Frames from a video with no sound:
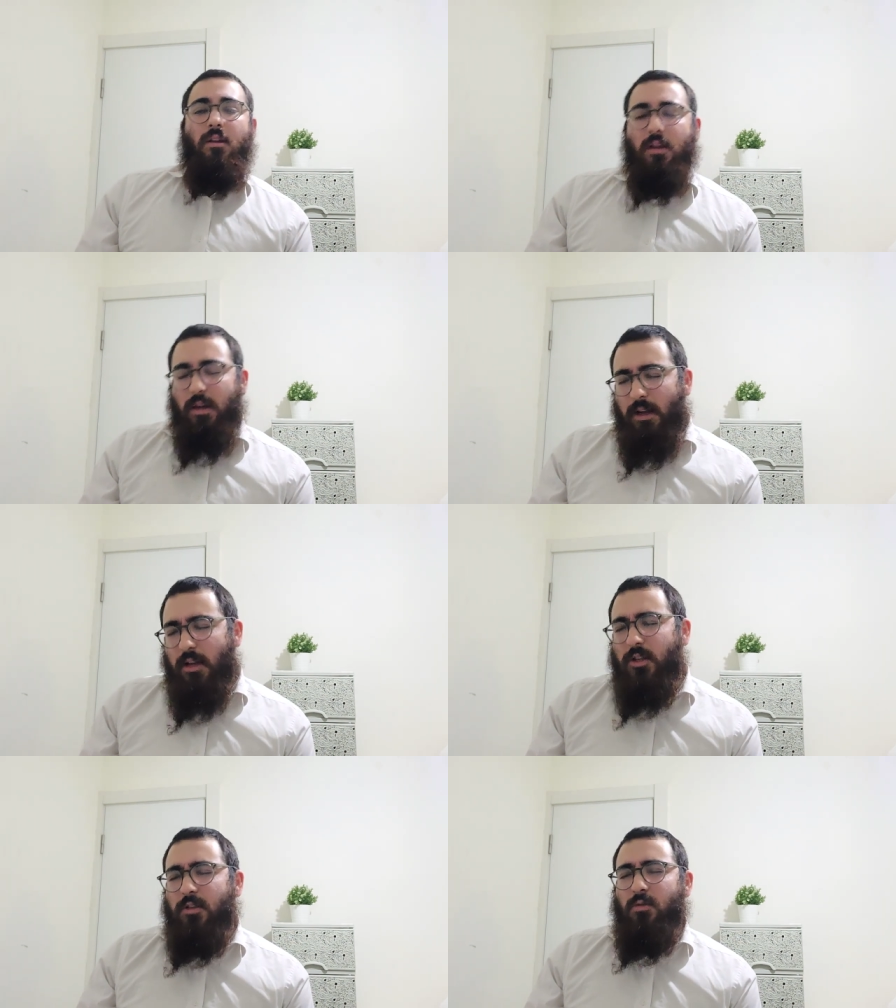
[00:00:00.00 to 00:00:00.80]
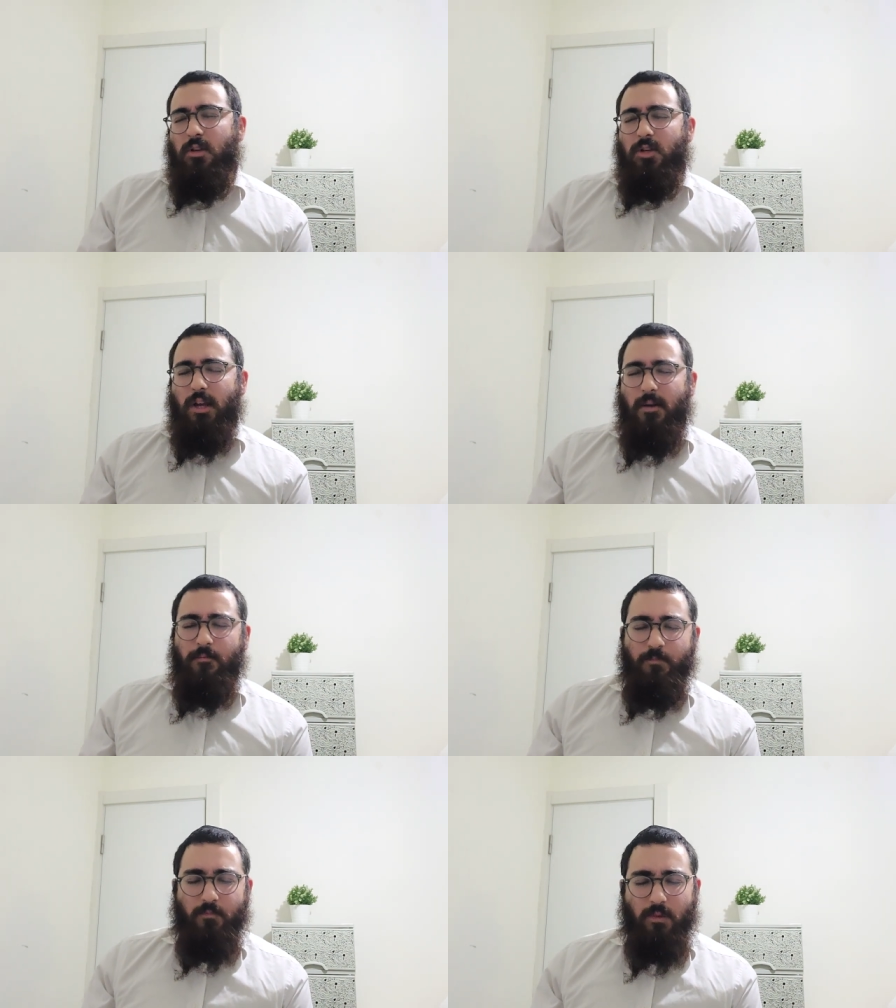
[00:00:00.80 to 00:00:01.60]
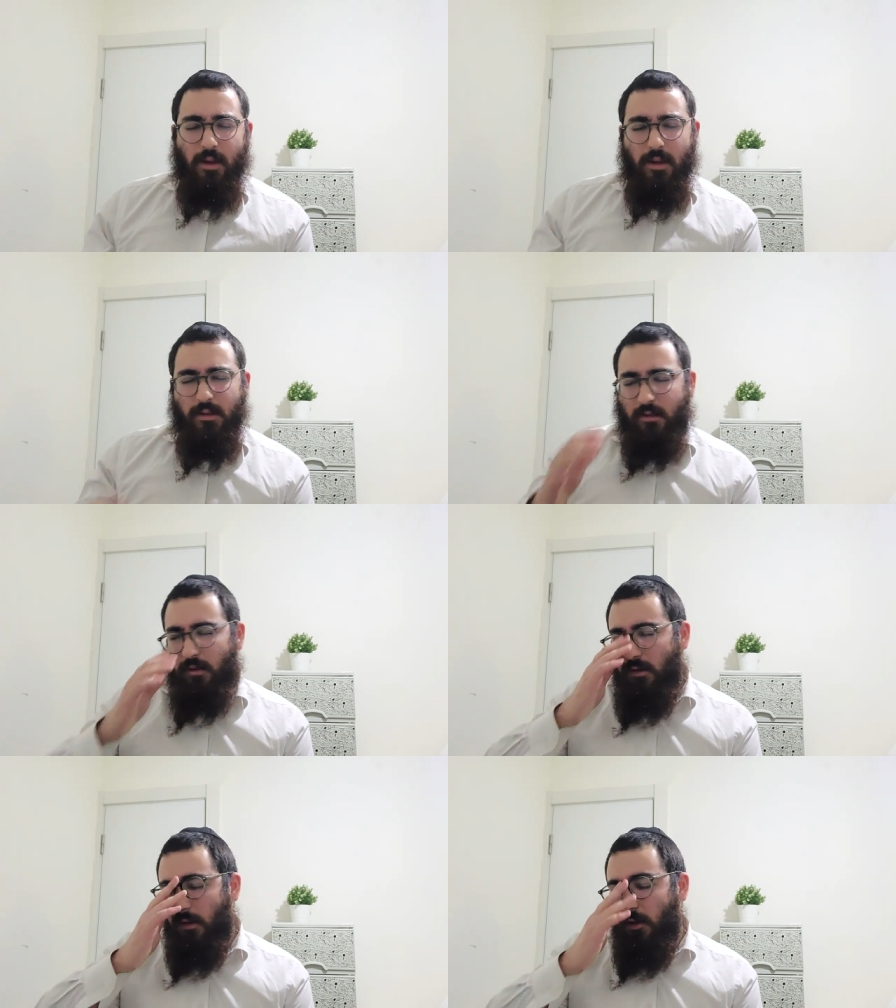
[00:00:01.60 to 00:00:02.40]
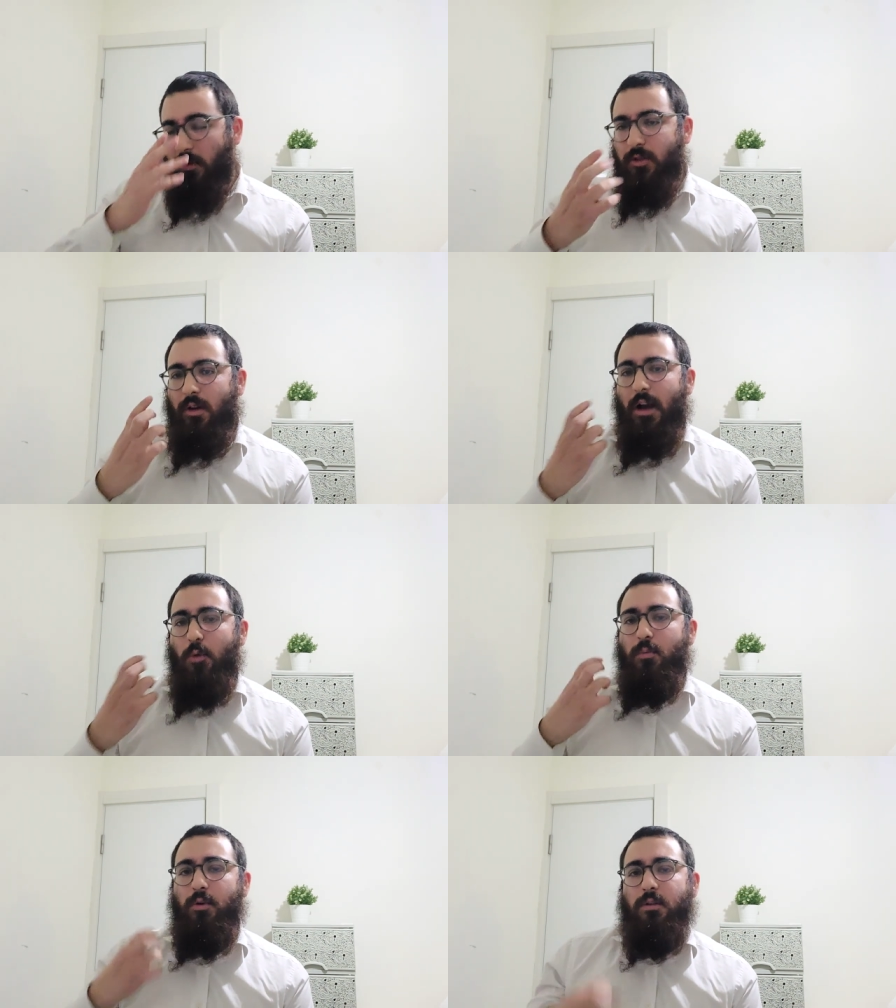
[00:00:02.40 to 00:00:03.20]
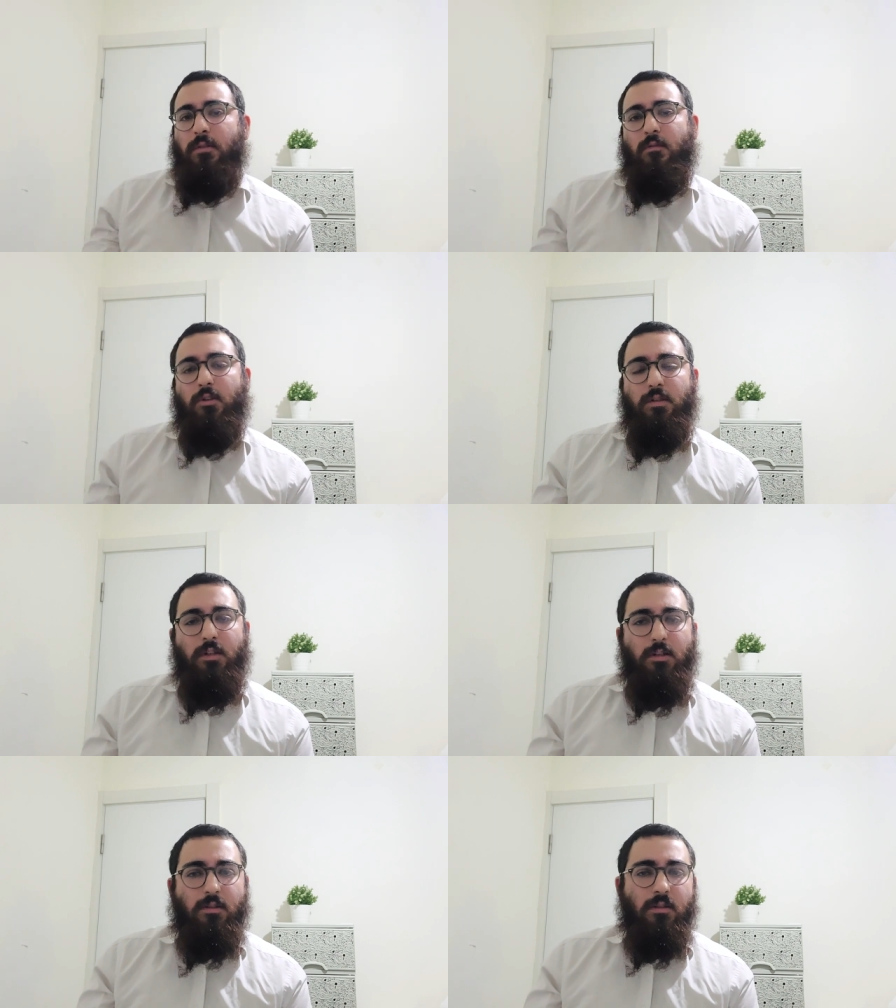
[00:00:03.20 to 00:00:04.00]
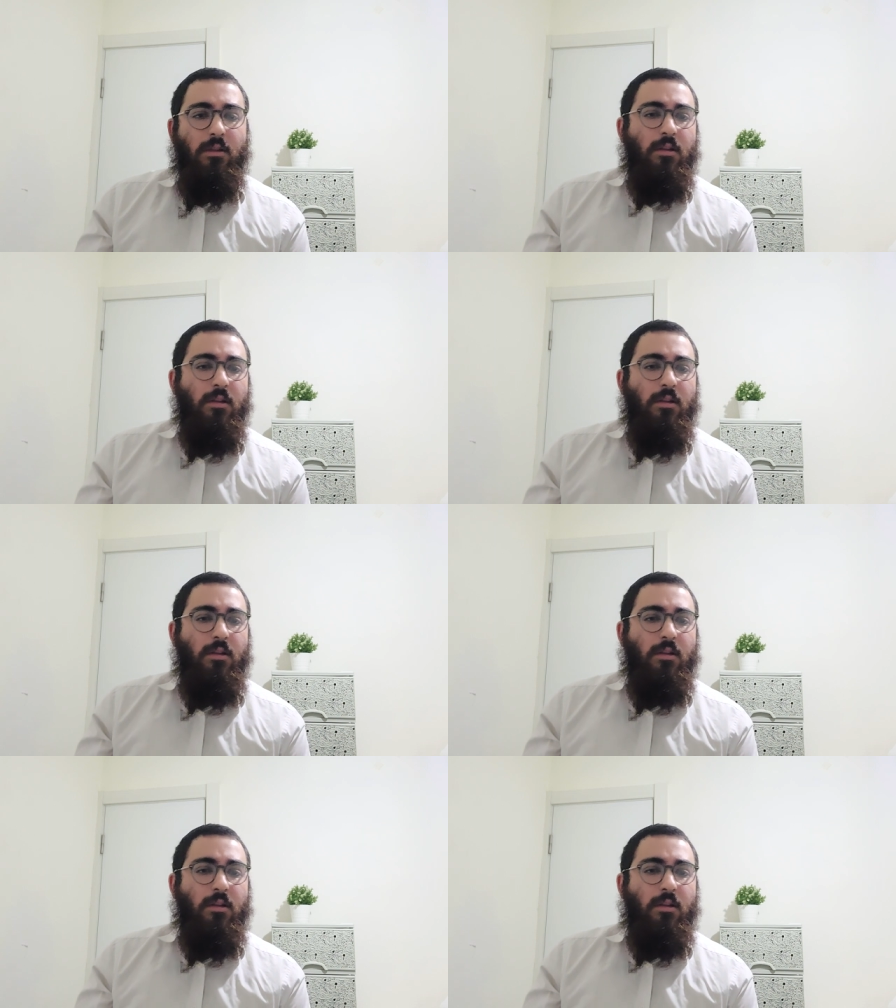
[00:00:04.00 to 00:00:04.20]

connection to Hashem and increase our output of good deeds.